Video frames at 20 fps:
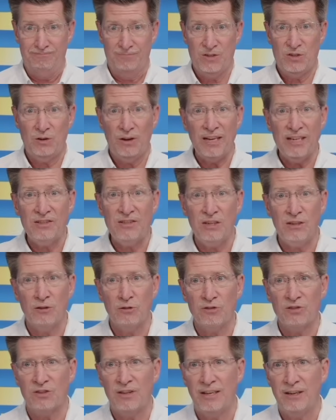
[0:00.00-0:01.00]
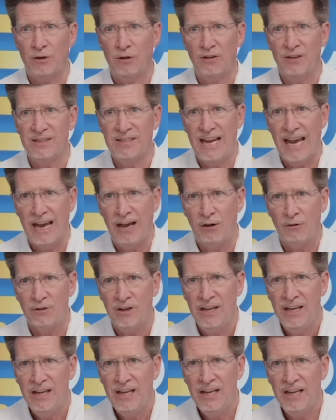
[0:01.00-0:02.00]
So 18 years later, down.
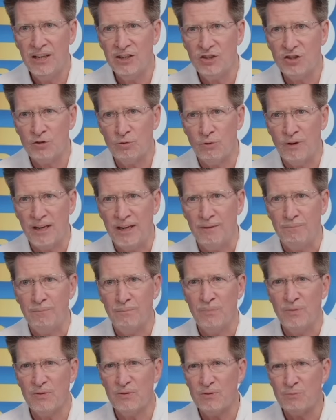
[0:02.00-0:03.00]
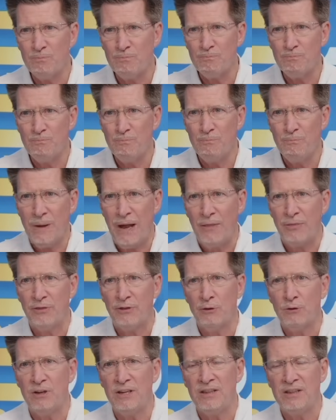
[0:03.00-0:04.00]
History, about
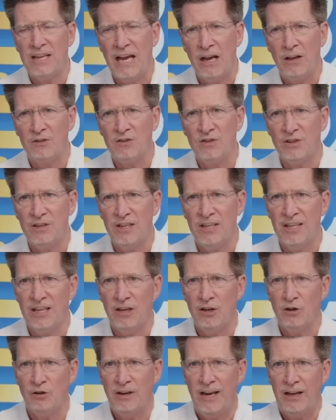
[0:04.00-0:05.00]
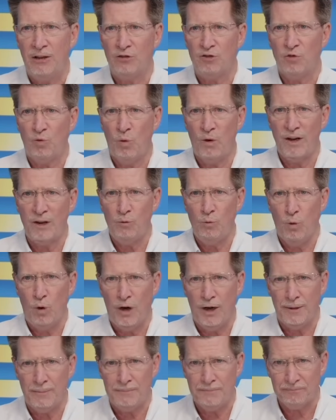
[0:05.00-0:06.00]
30,000 a year, now
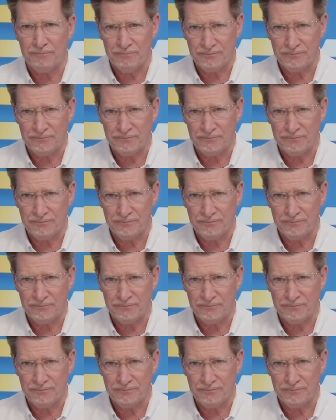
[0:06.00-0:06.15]
21.